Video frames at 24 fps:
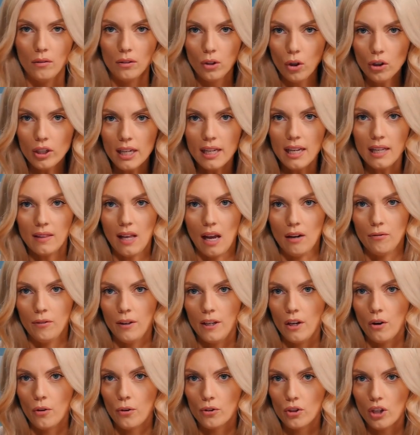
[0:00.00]
looking at that
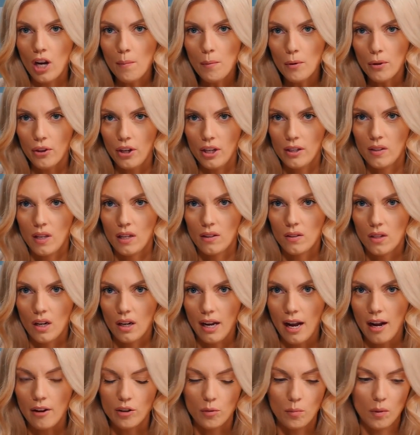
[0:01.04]
video, there's a couple things that
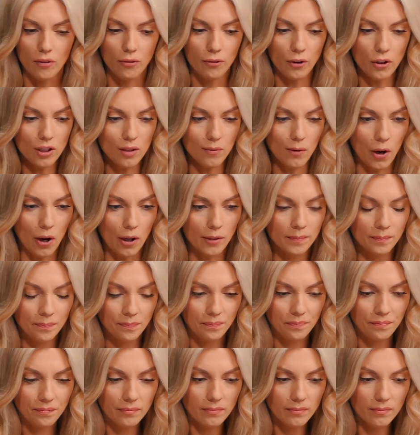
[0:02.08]
stuck out to me. First of all,
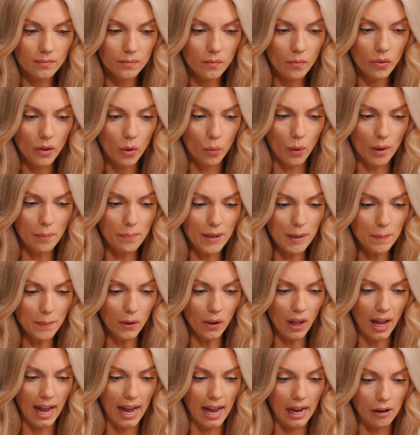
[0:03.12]
when
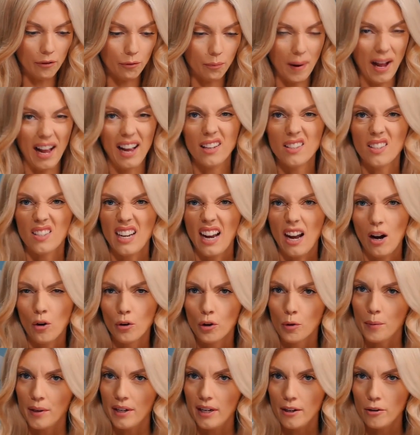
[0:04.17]
people have passed out
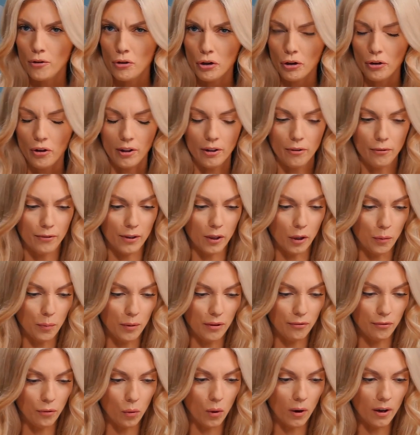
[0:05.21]
or been injured on the field
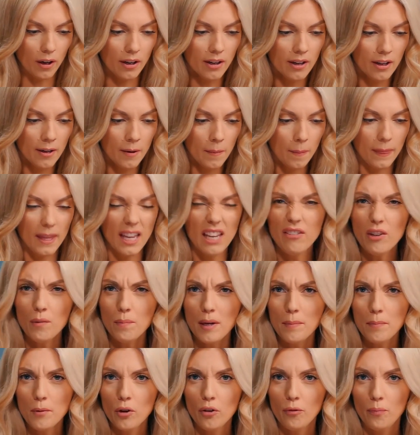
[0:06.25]
before, even
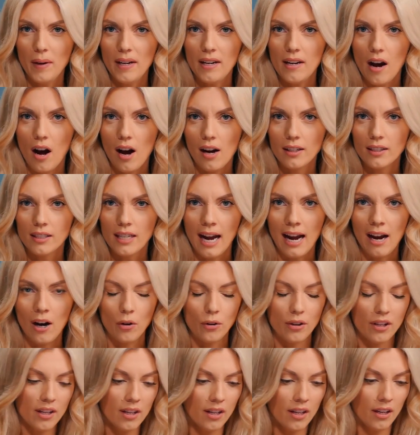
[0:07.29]
people who've been knocked
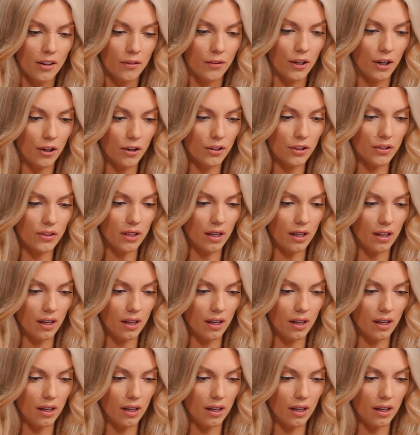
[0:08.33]
out, there's